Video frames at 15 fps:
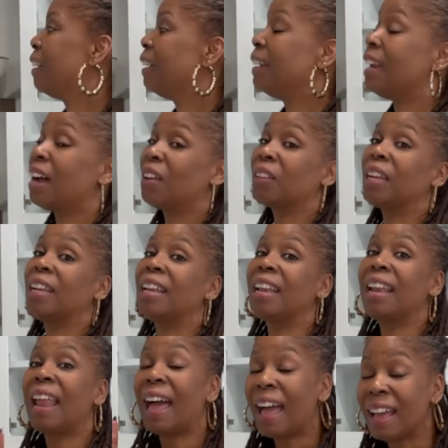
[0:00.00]
Now, the
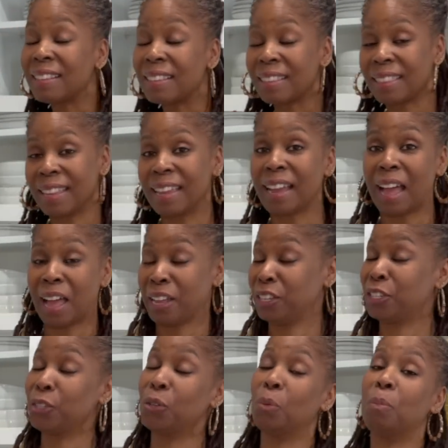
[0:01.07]
last thing I
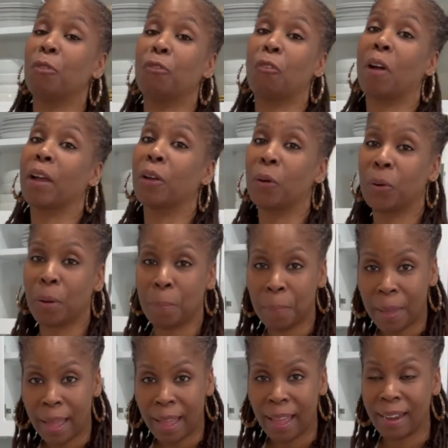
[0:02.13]
do before I go to
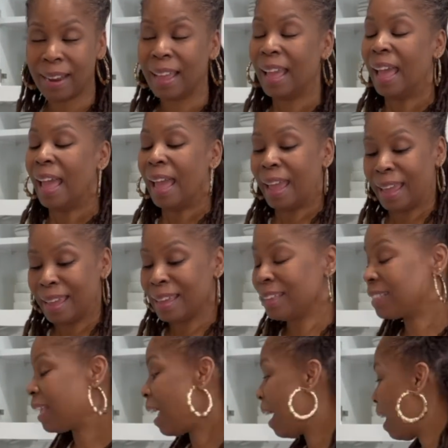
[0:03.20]
bed
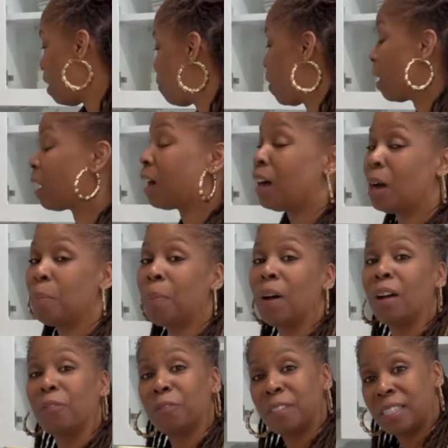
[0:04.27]
is have a cup
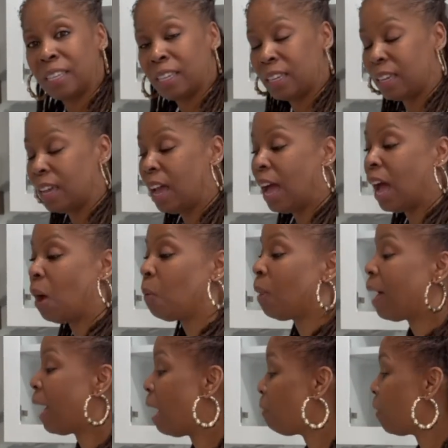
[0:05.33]
of tea. I
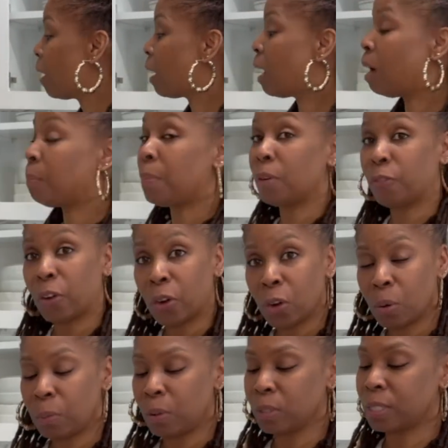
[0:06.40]
will have a cup of
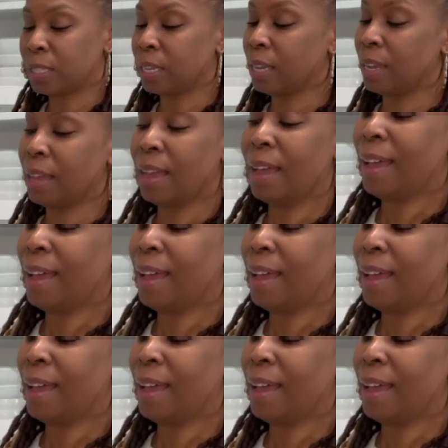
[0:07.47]
herbal tea.